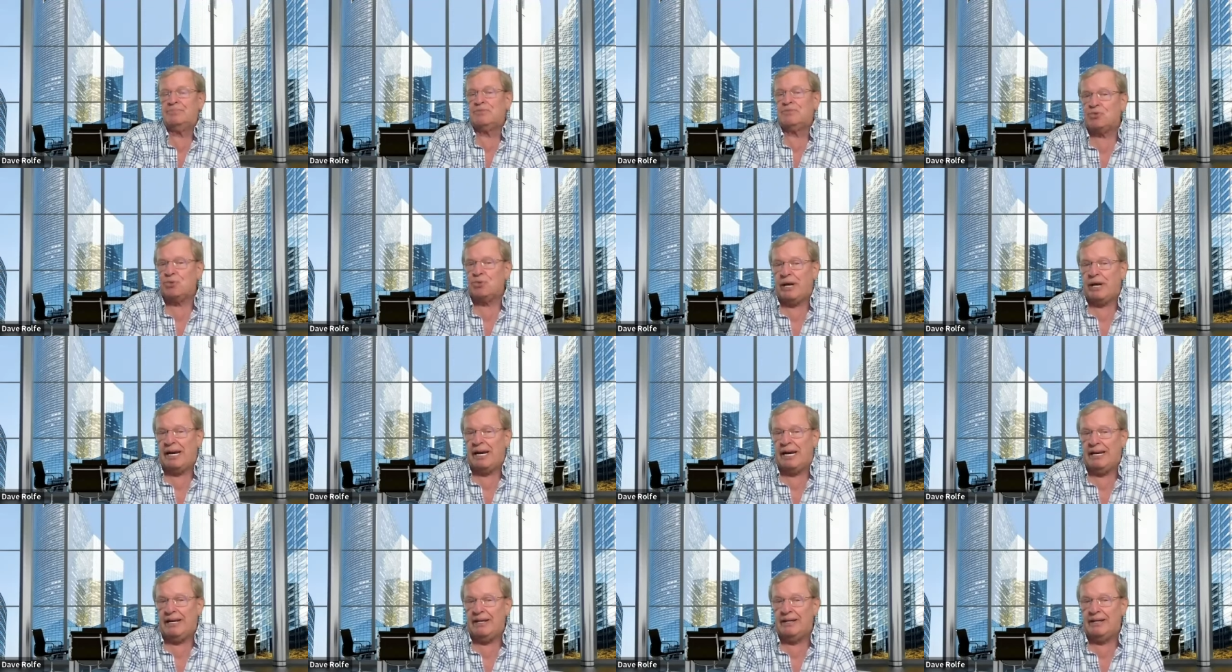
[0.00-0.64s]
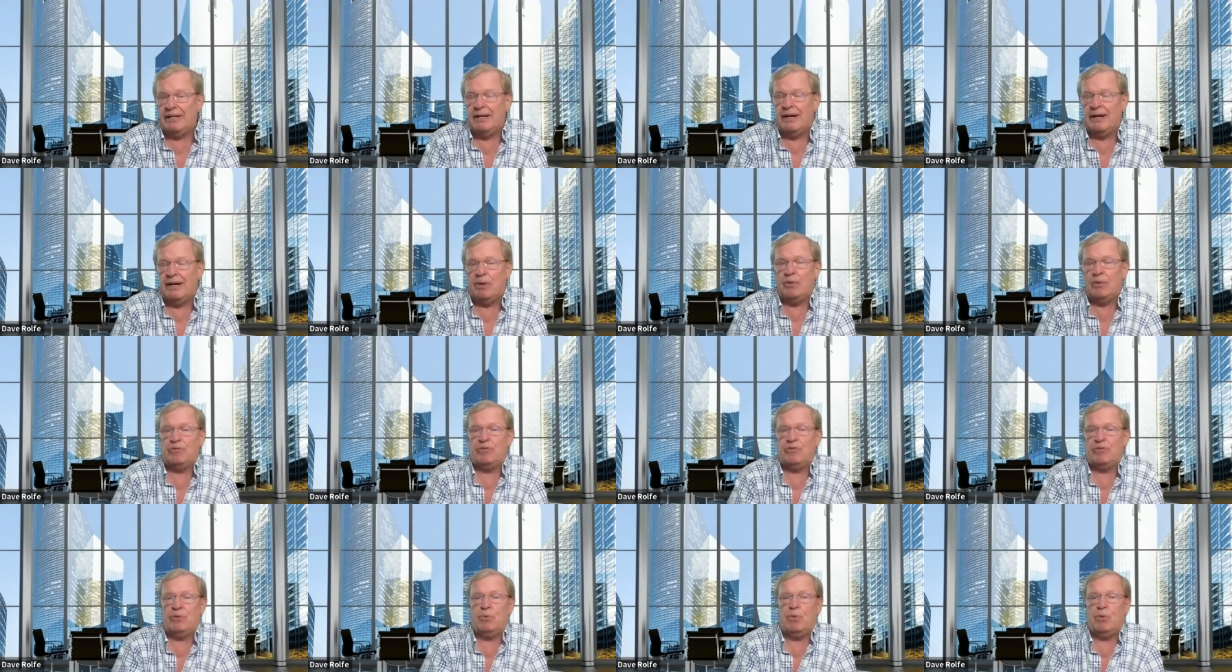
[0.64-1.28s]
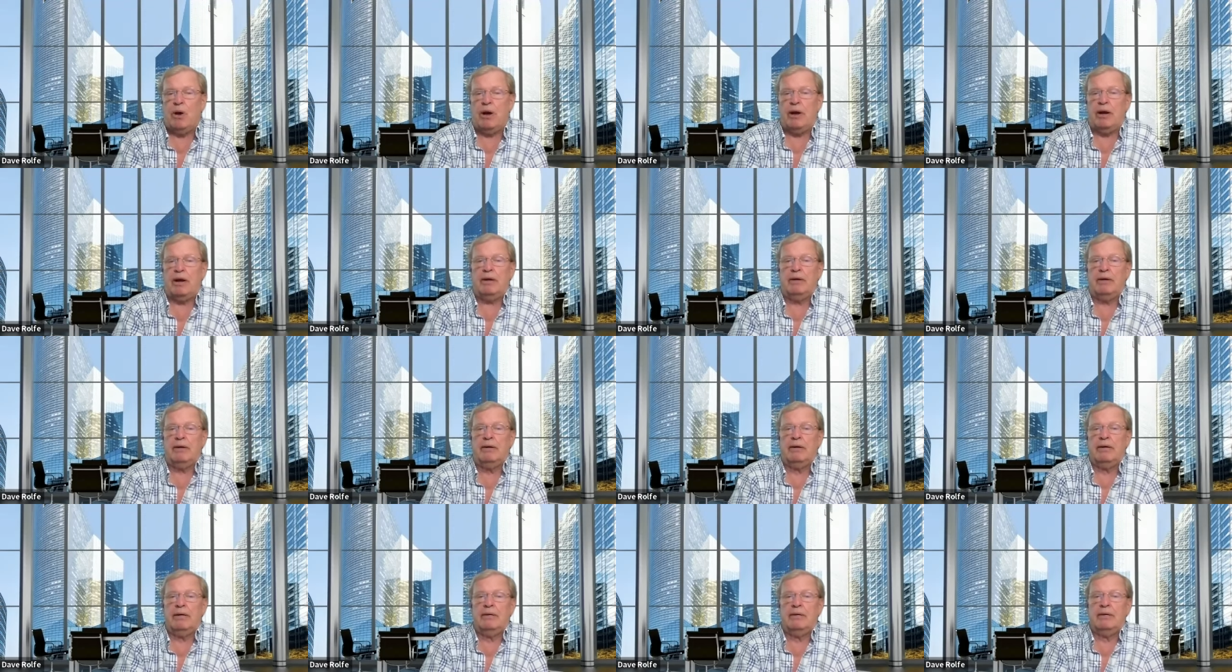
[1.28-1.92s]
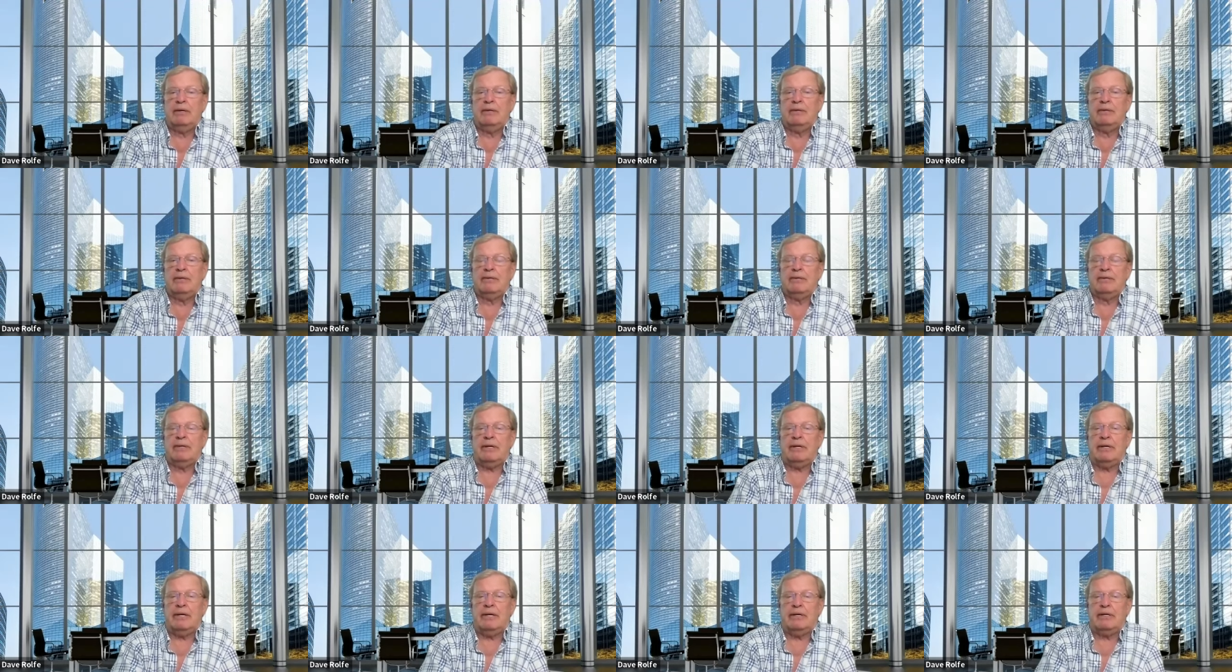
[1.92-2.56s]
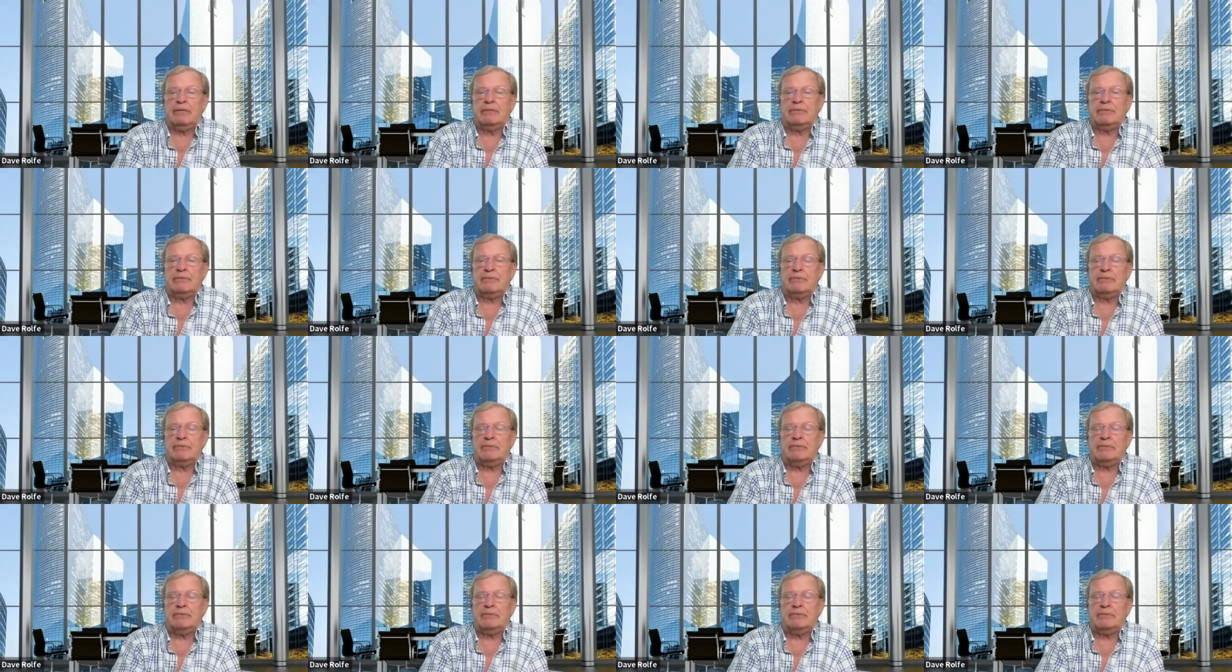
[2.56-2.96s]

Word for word: trained, however you want to uh,